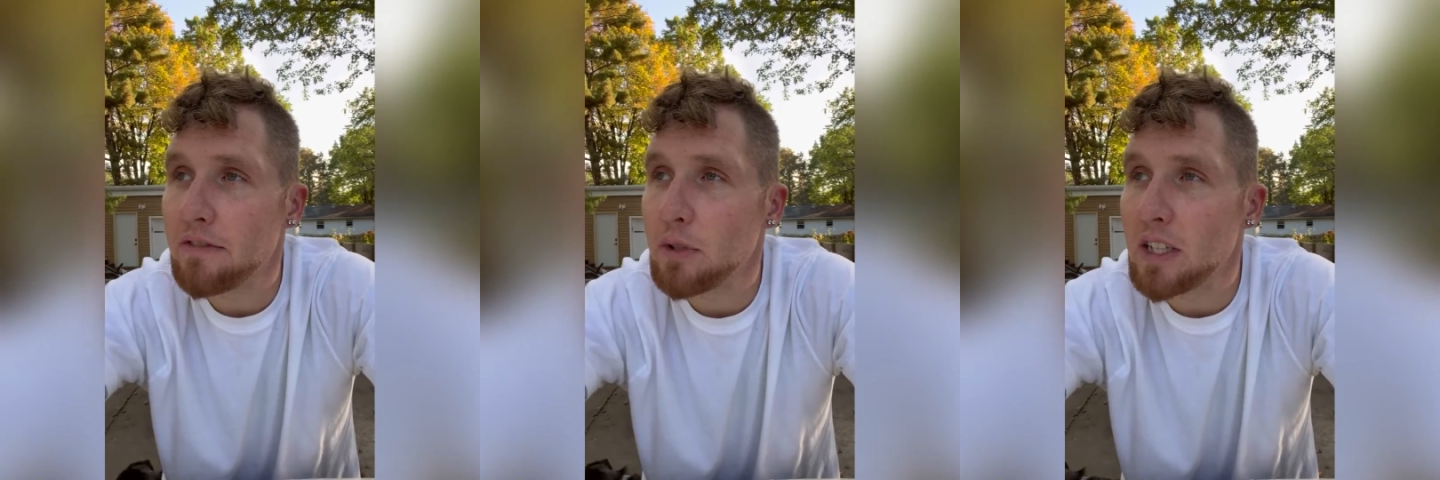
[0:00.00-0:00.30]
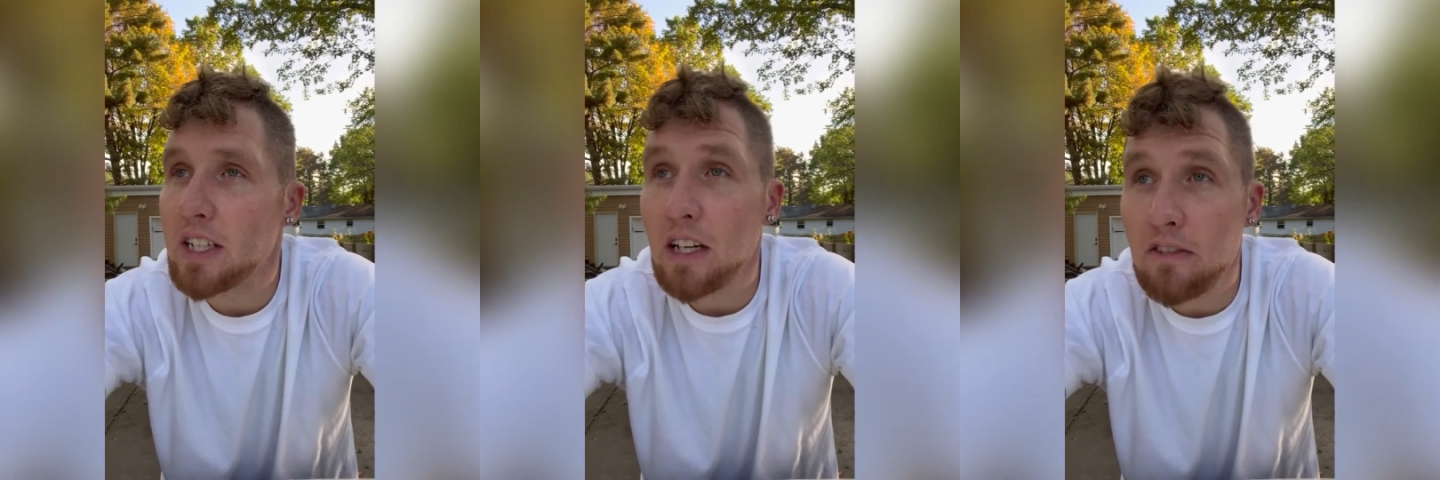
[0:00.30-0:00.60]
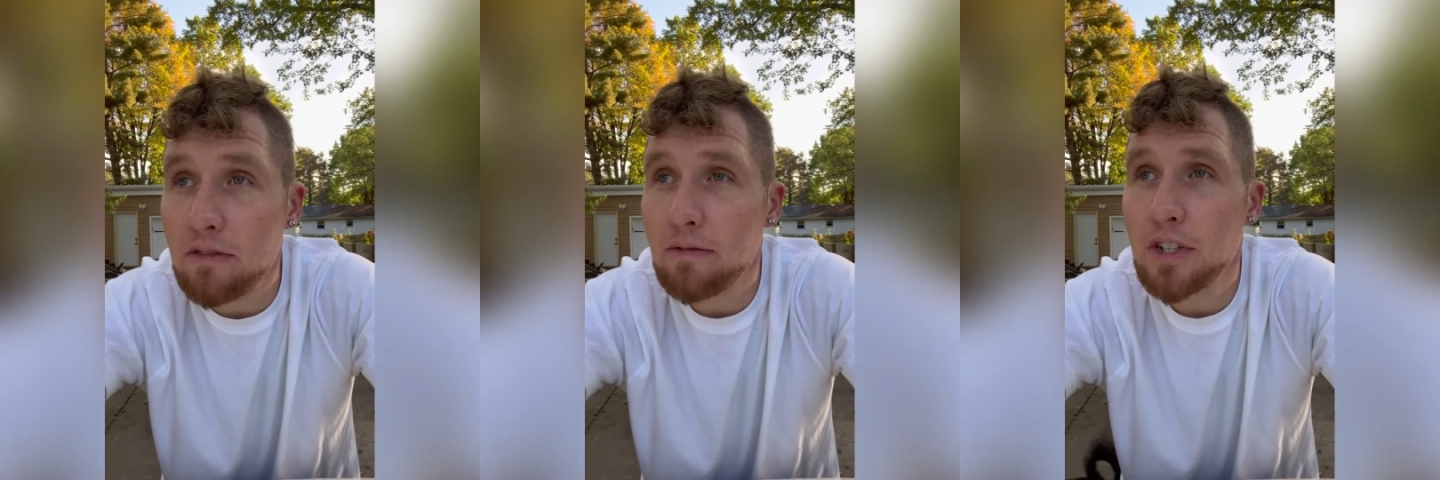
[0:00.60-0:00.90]
if you could
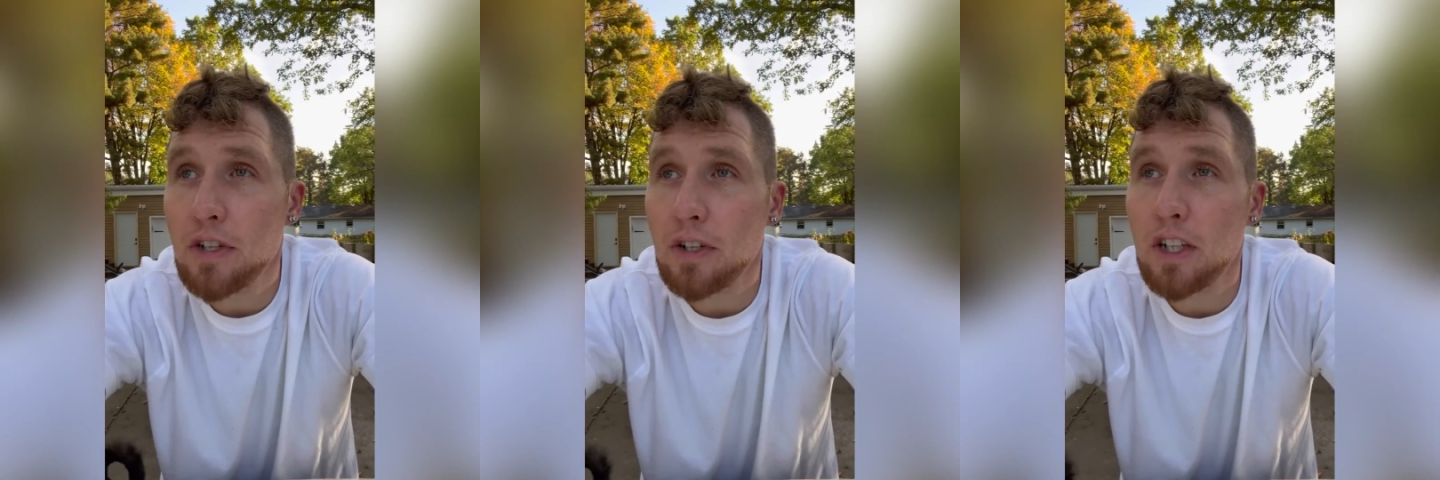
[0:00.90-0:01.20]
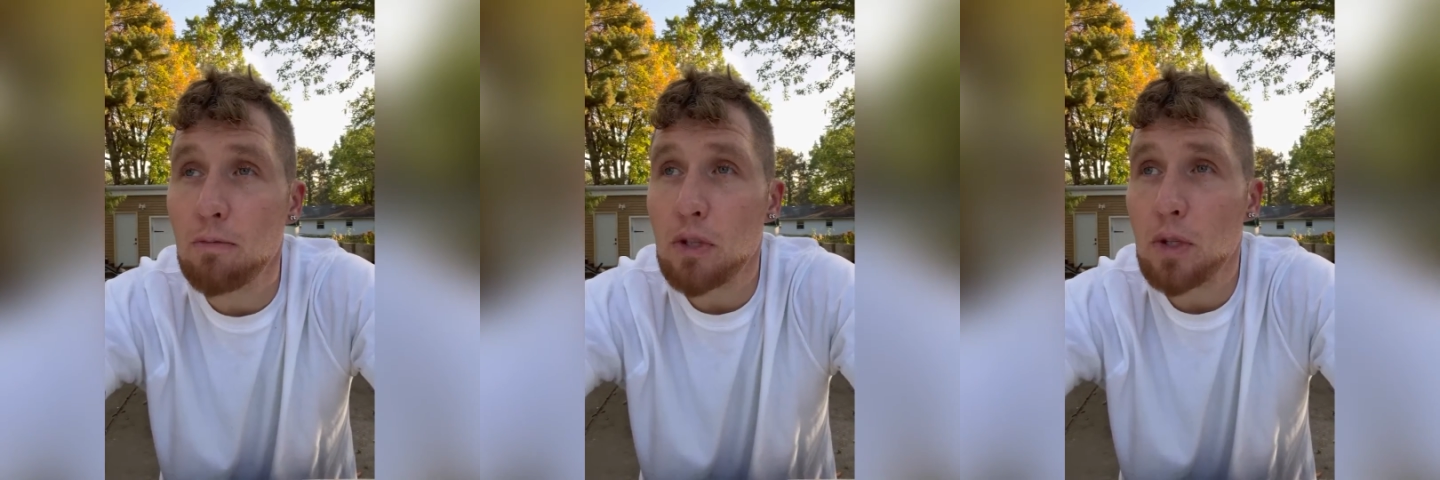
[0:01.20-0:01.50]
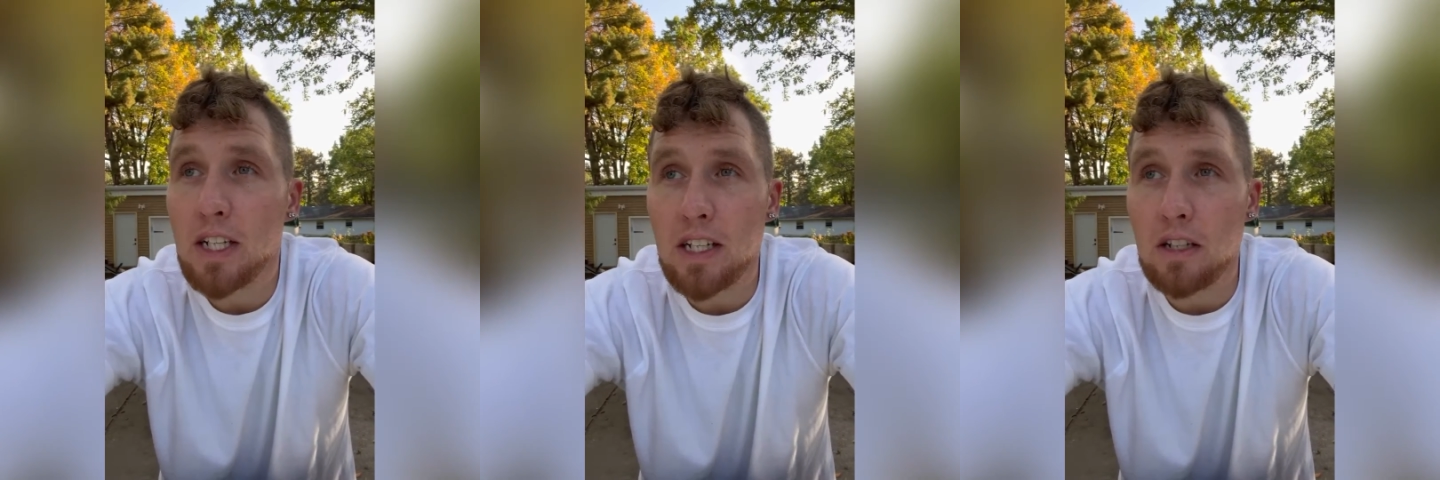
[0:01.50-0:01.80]
give to your
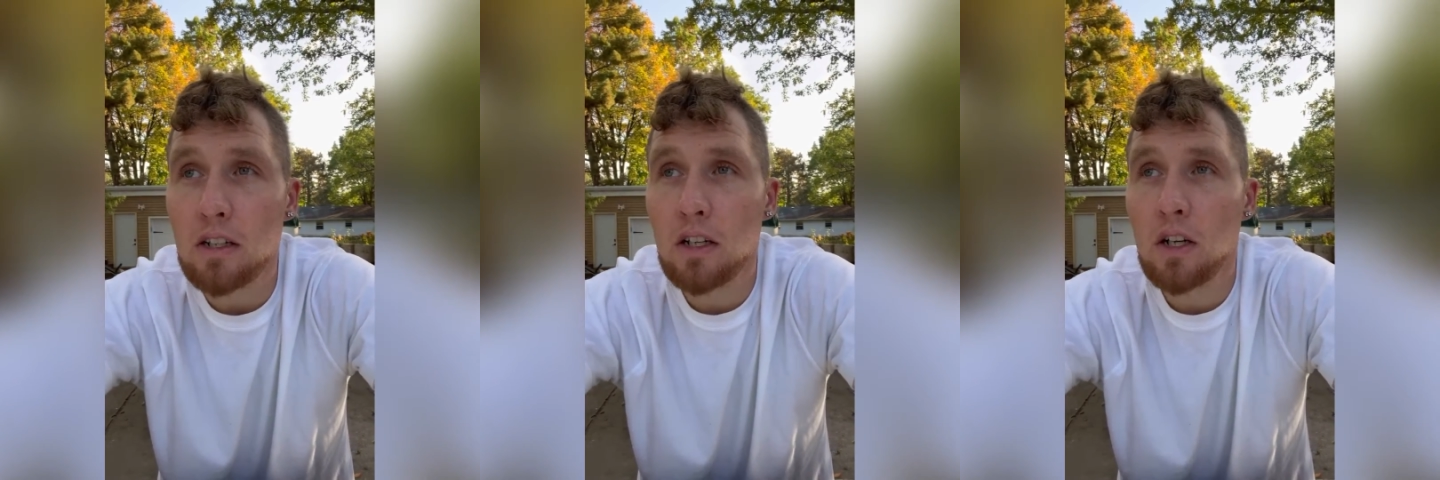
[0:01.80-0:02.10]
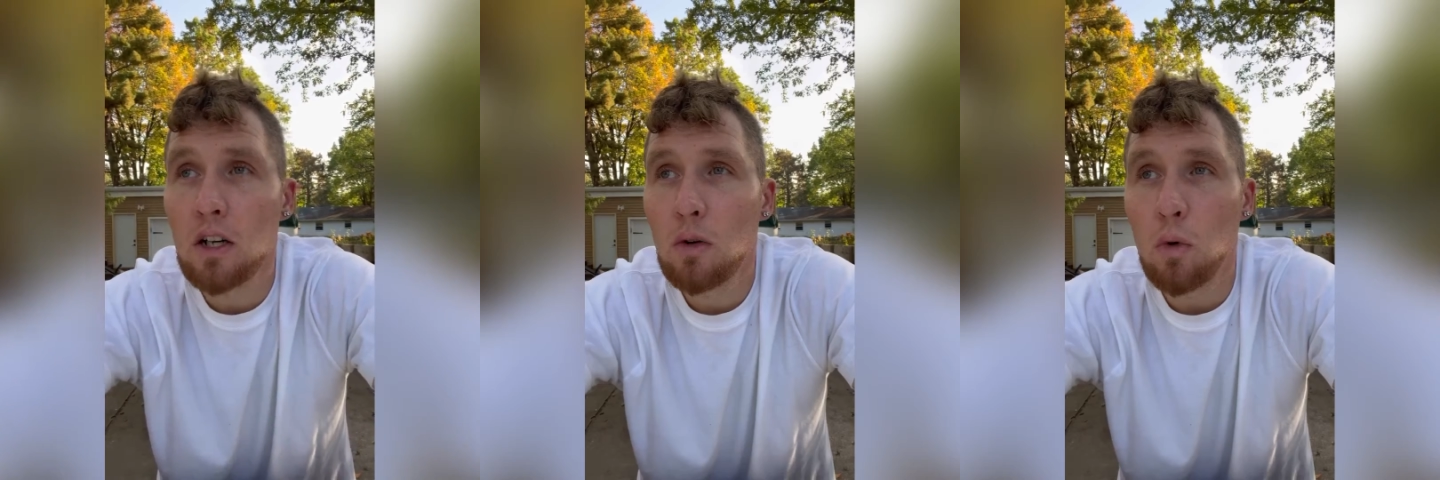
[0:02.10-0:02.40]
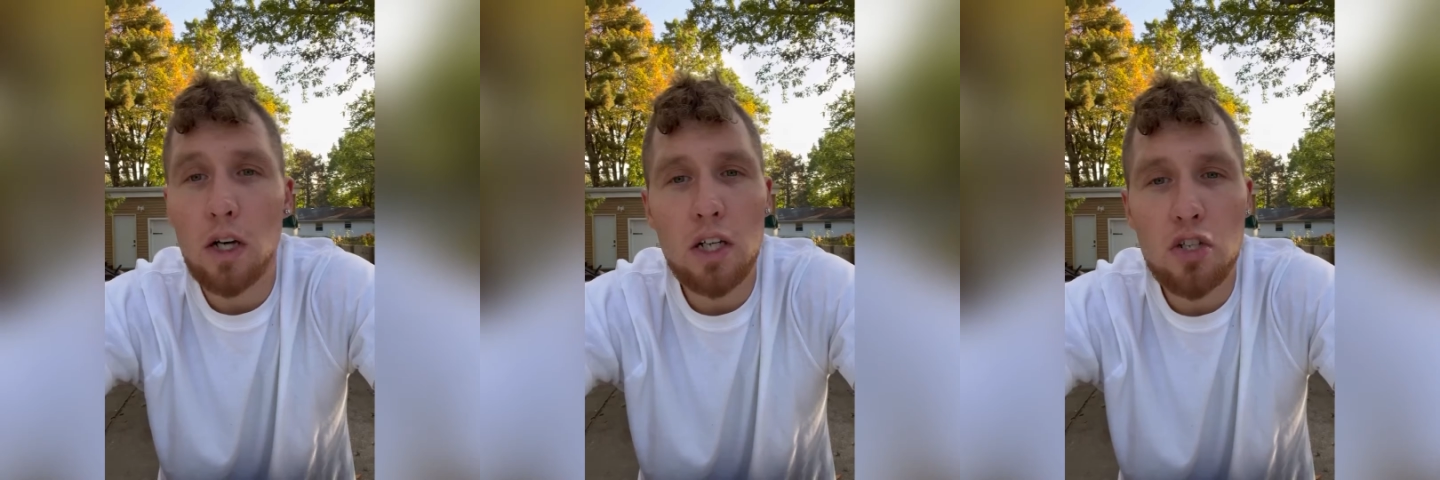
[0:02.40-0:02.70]
community,
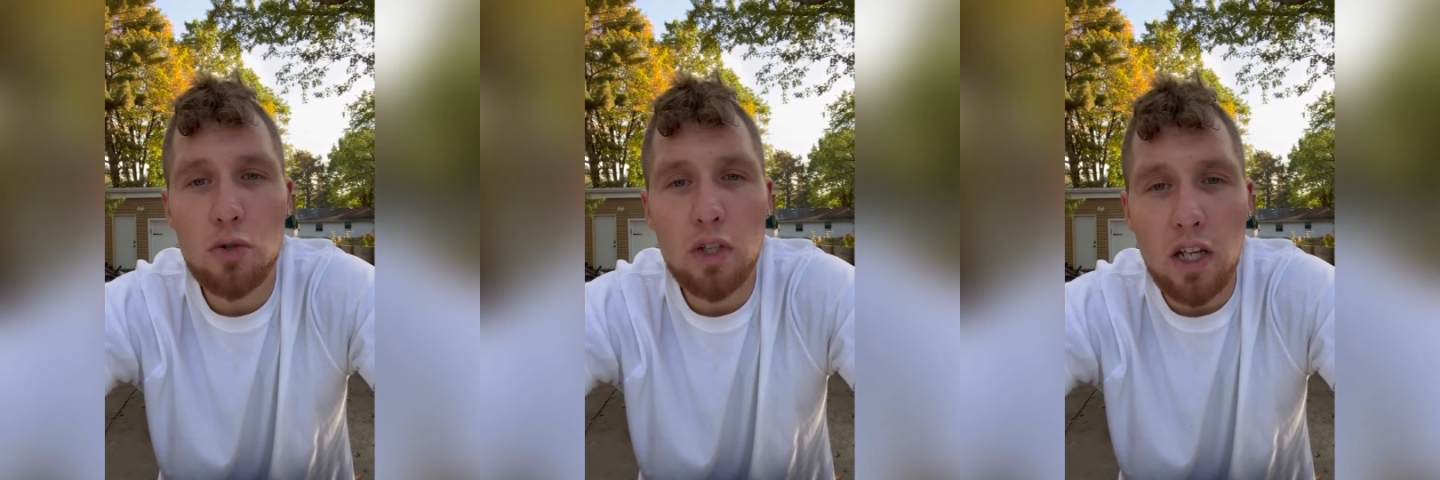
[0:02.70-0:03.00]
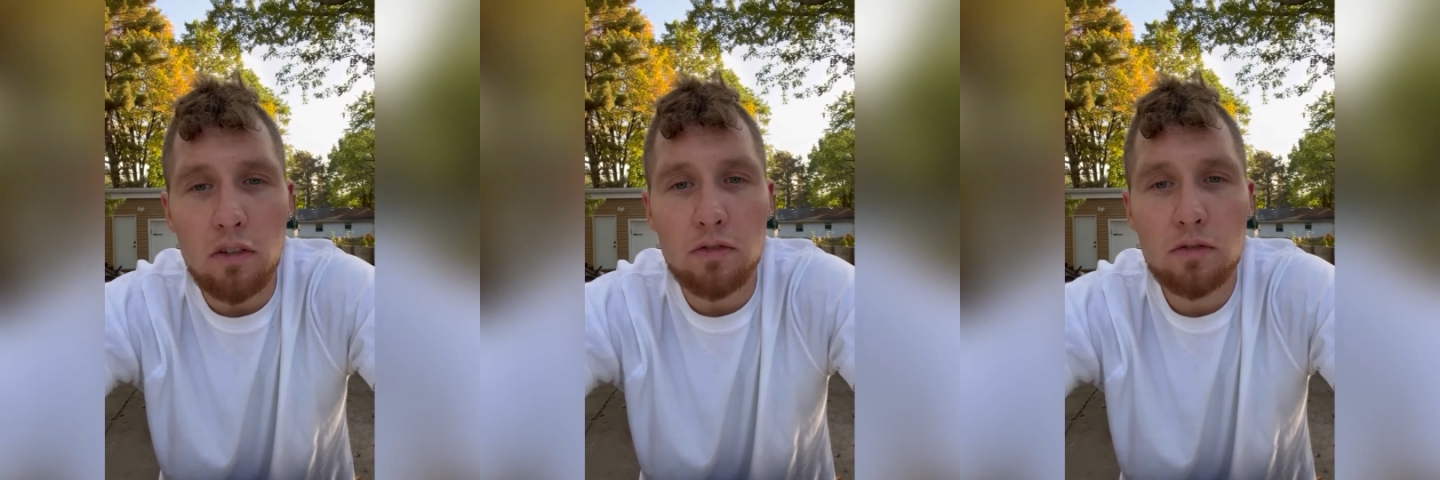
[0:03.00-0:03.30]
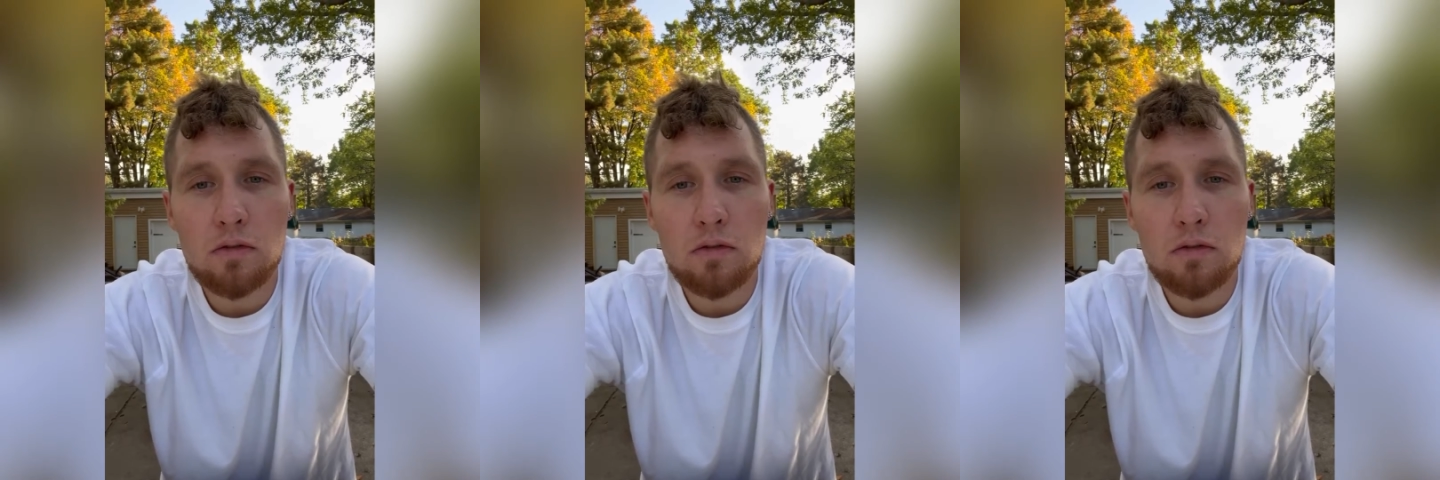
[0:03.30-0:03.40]
what could you give?